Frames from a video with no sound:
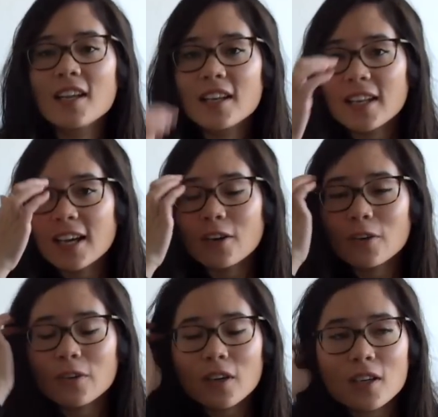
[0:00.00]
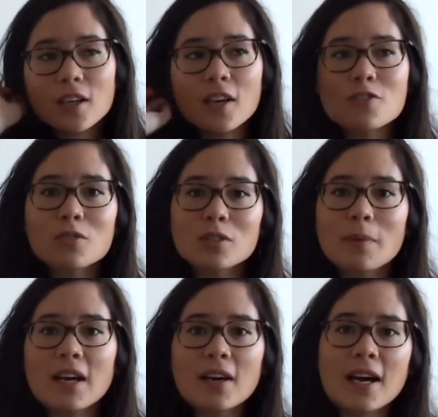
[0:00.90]
Now, I've talked
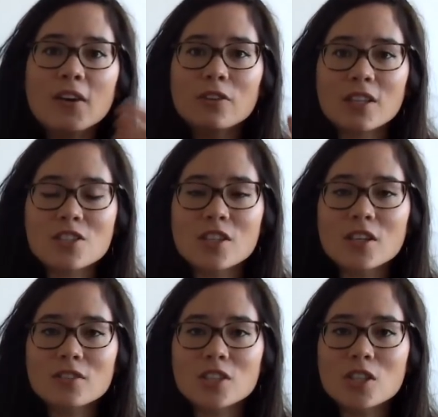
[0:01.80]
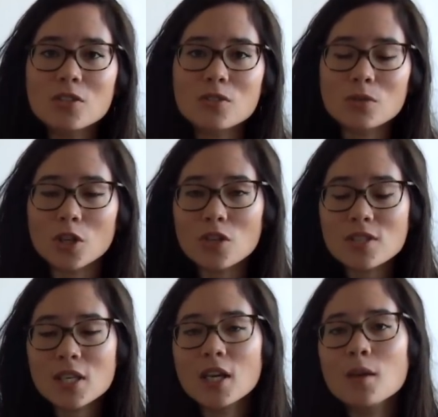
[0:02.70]
about how you're actually going to use your
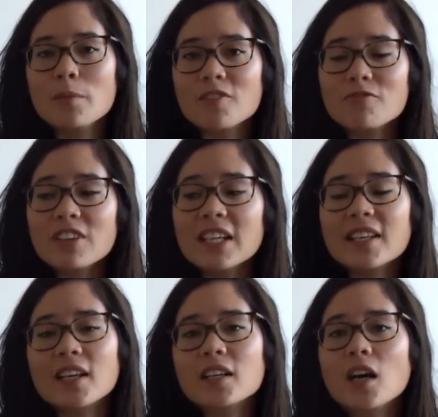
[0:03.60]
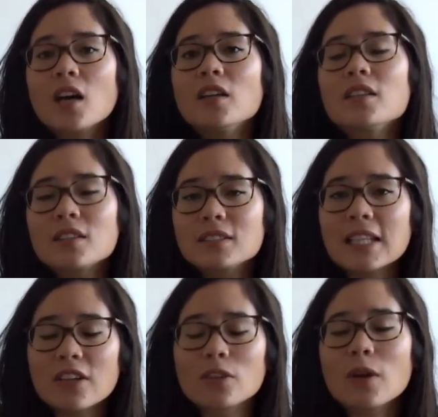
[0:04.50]
notes, but really I can't
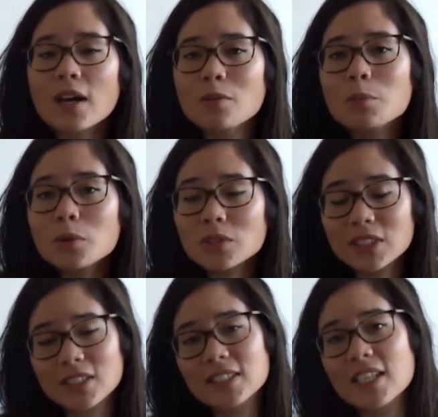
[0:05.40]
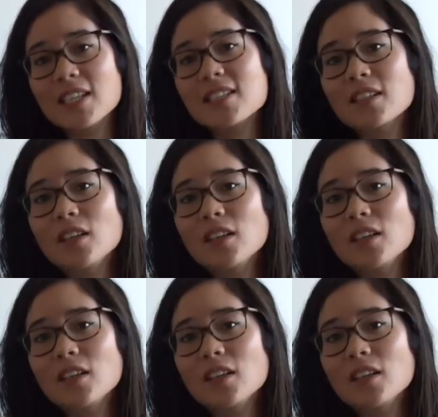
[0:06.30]
tell you how important it is.